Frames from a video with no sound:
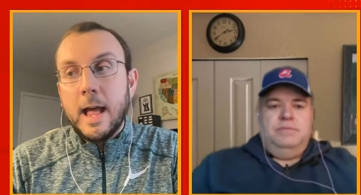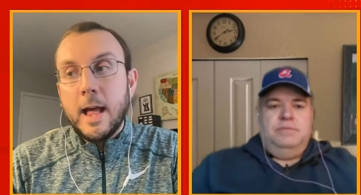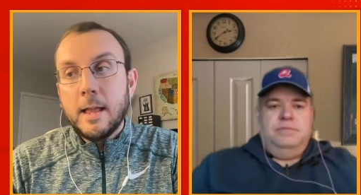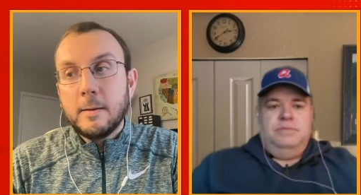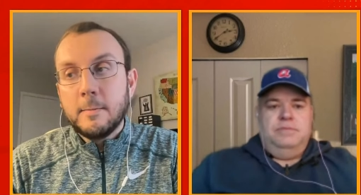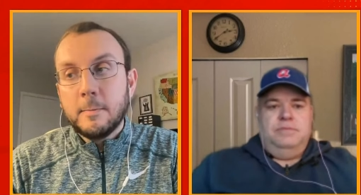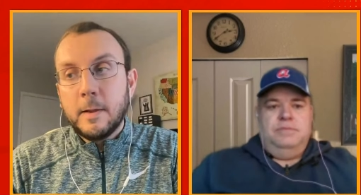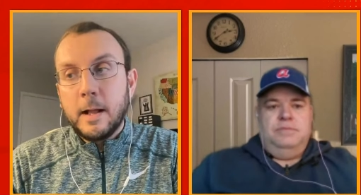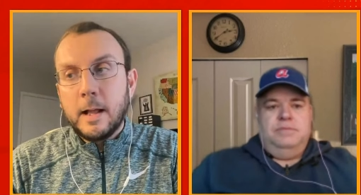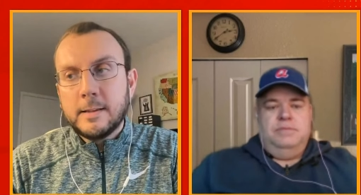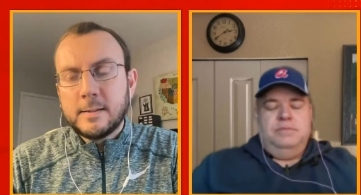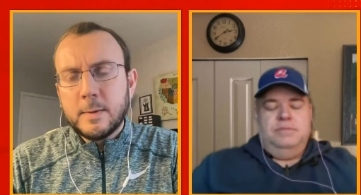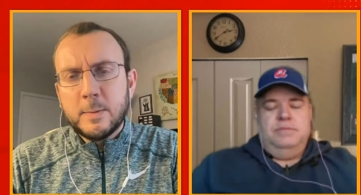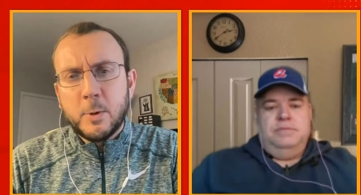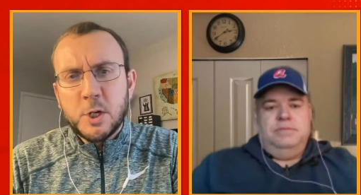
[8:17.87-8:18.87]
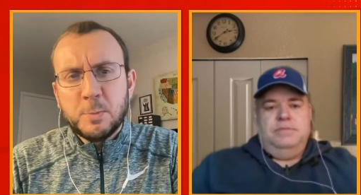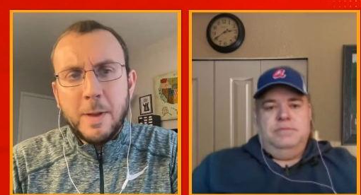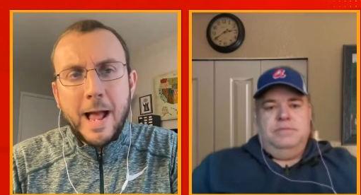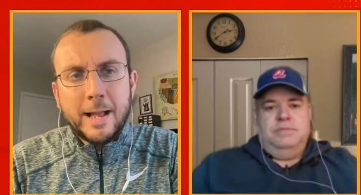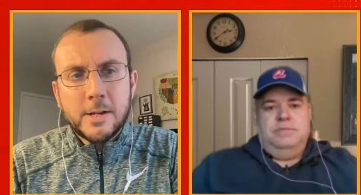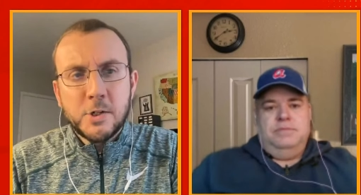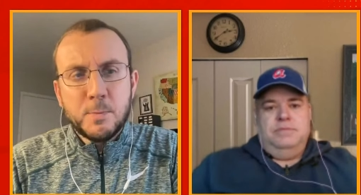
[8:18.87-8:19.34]
Speaker 1: And some of the
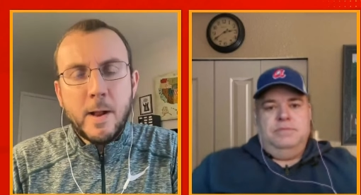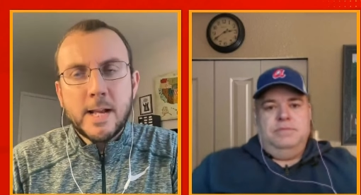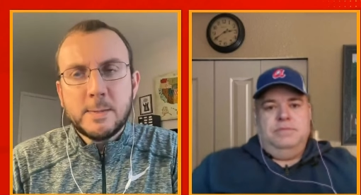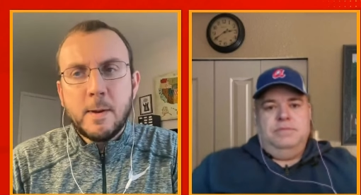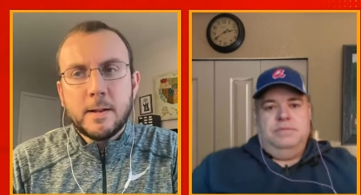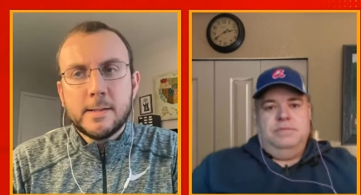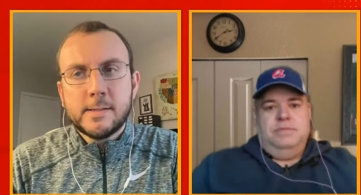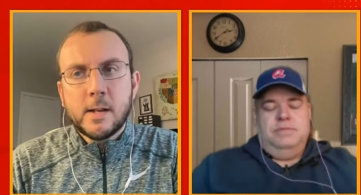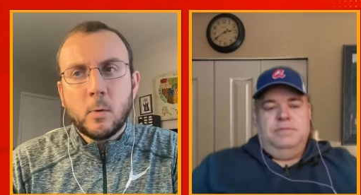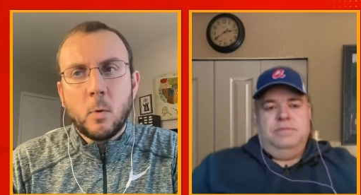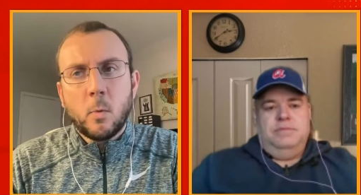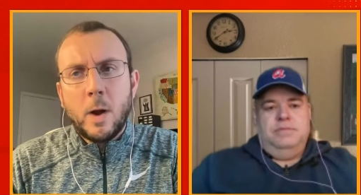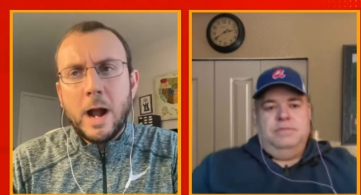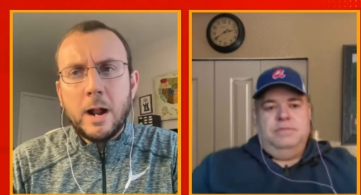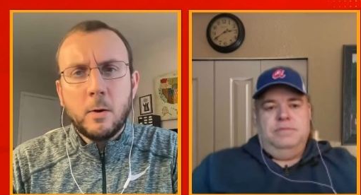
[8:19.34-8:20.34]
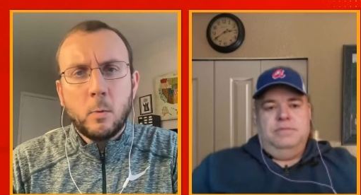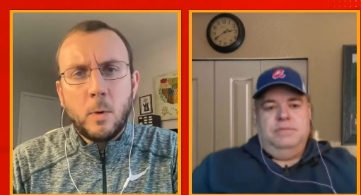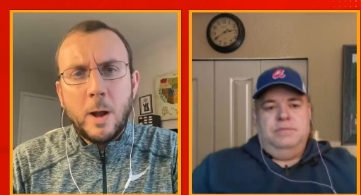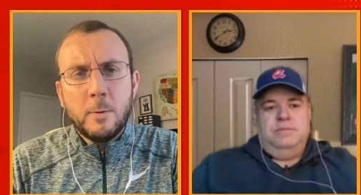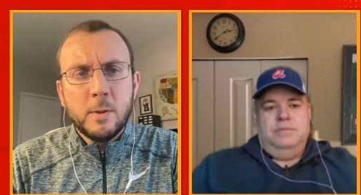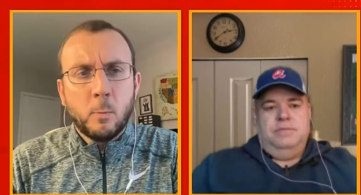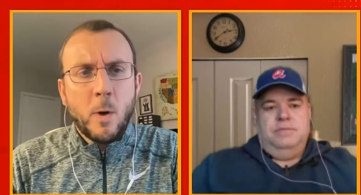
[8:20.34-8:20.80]
pushback, as you might expect, is like, well, why
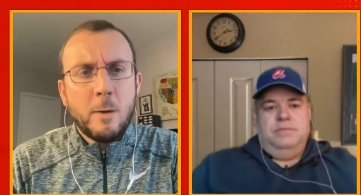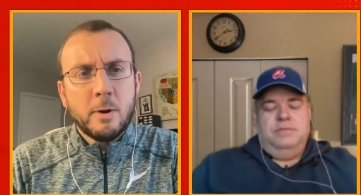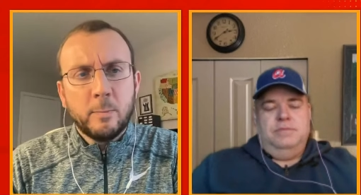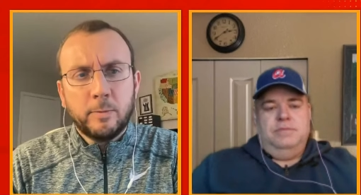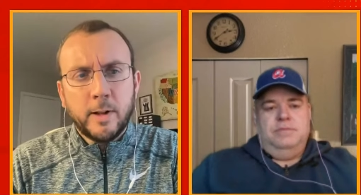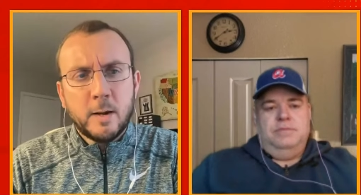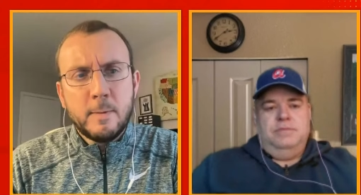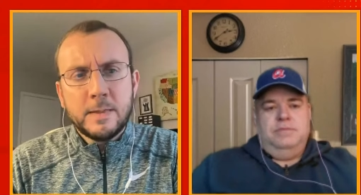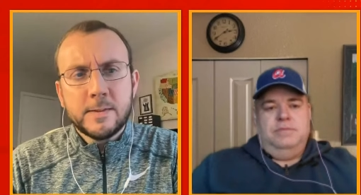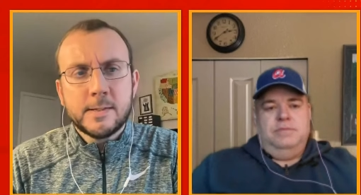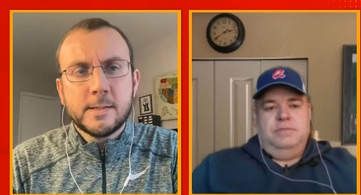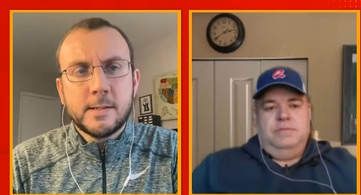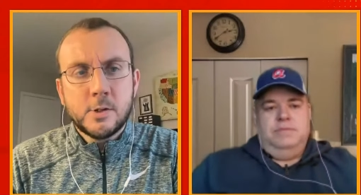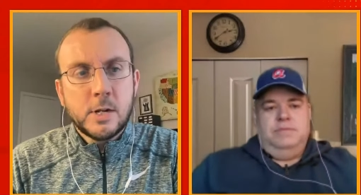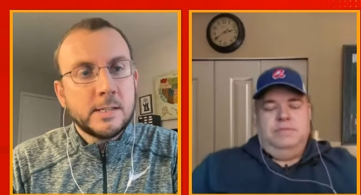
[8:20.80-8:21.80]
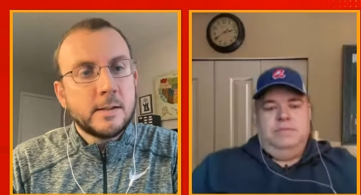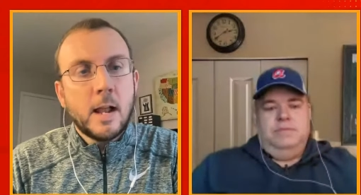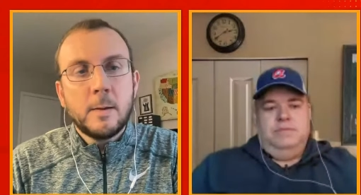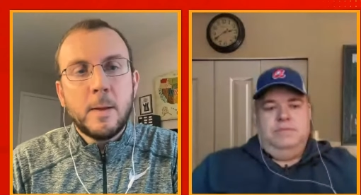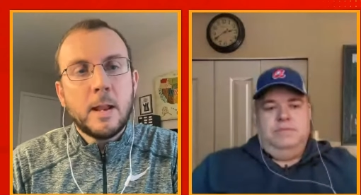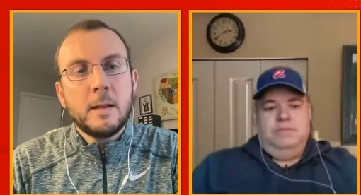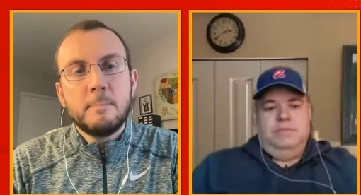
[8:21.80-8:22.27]
why would why would a player make this decision? It's
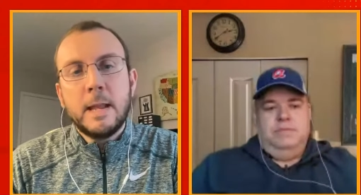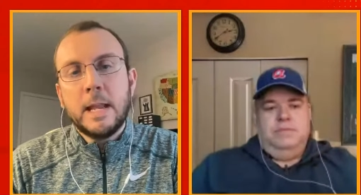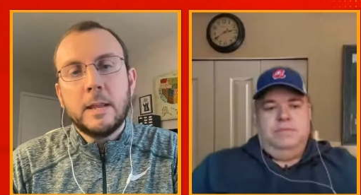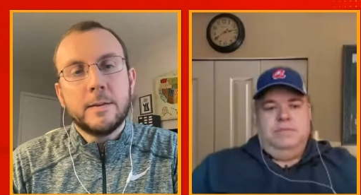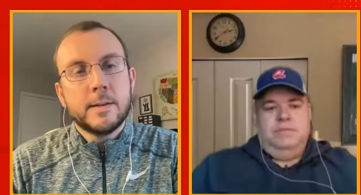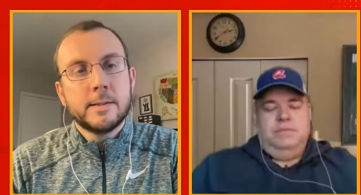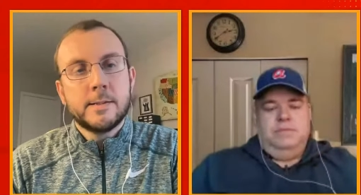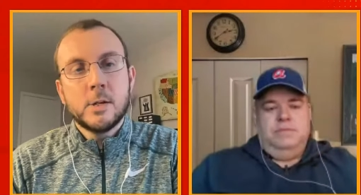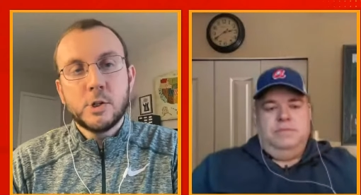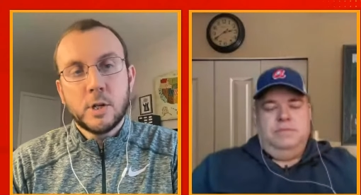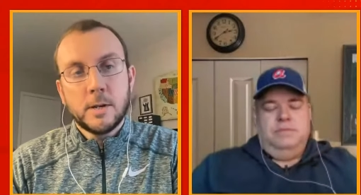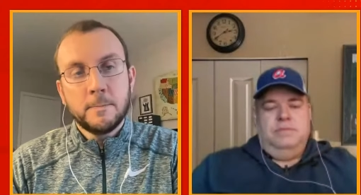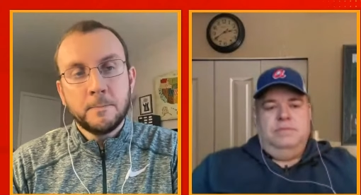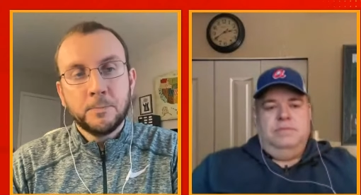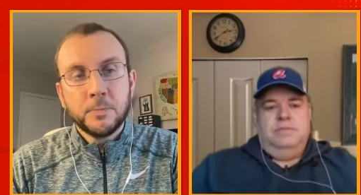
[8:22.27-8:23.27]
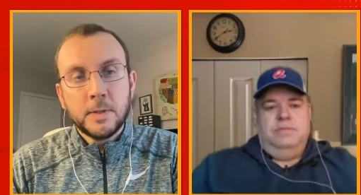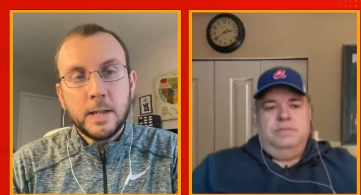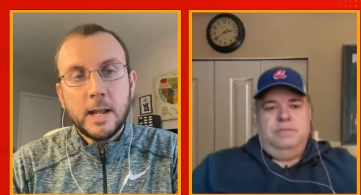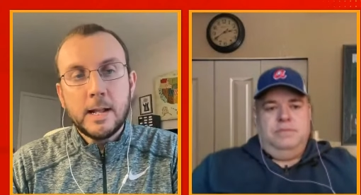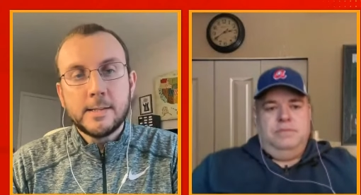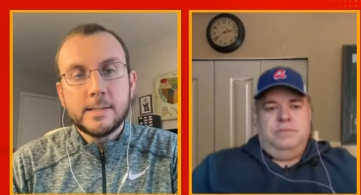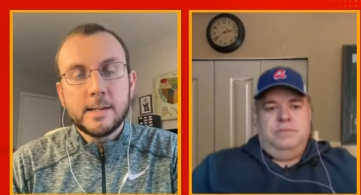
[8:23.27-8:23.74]
not about him making the decision.
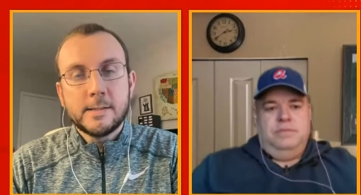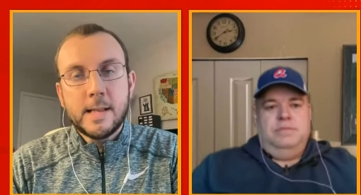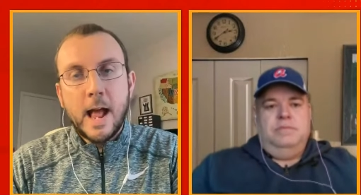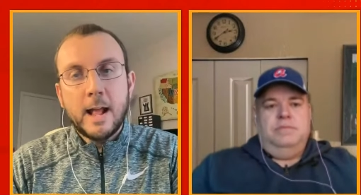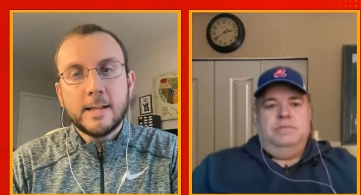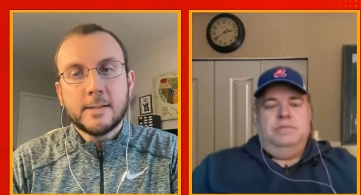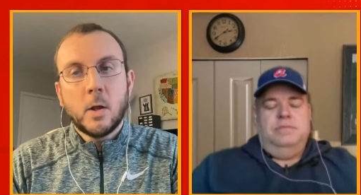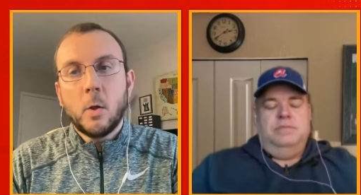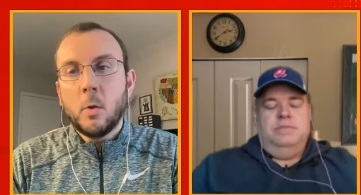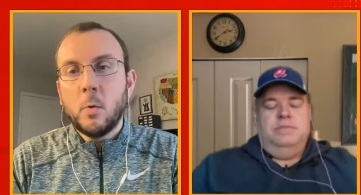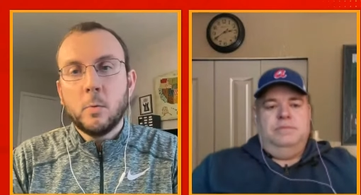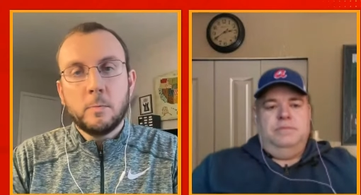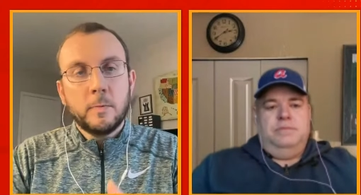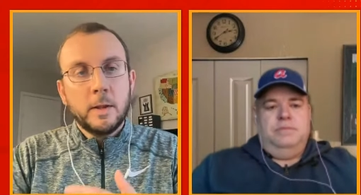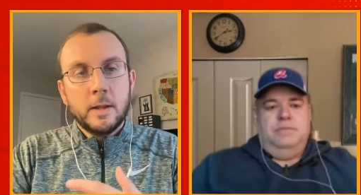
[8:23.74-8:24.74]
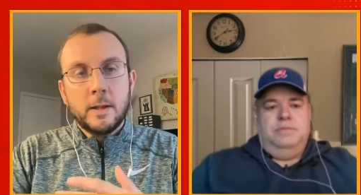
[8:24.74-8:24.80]
It's exact. It's a whole